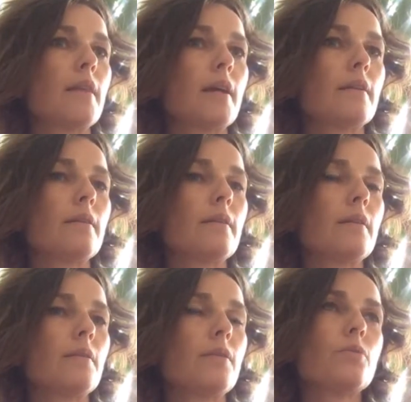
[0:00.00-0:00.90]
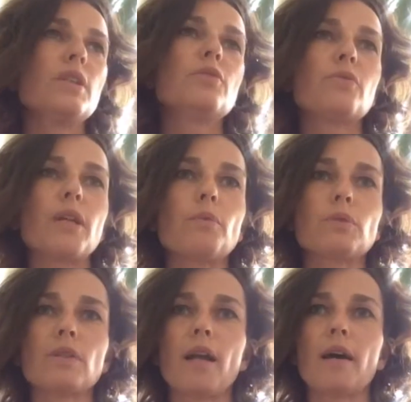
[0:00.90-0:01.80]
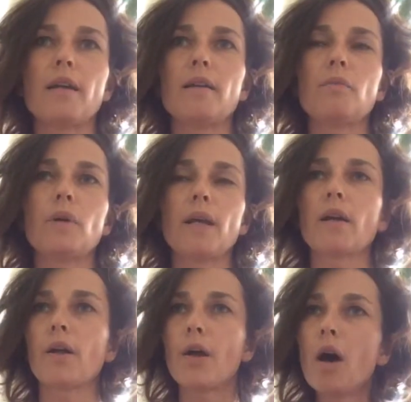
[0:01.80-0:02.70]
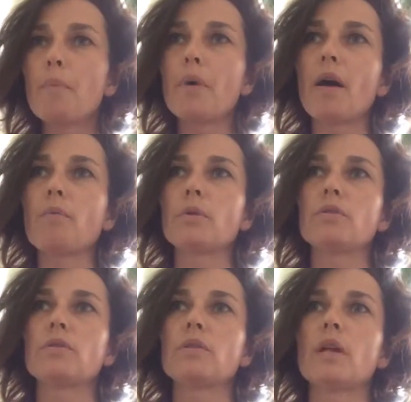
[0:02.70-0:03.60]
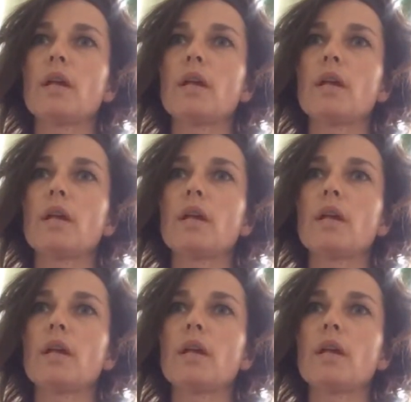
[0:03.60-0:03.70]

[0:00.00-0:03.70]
that the reason for that was that when I got up, I was